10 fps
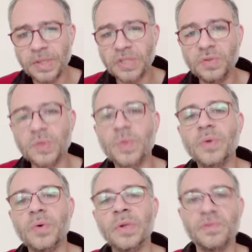What we're
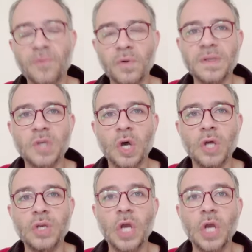going to do is we're going to
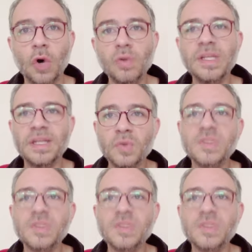focus on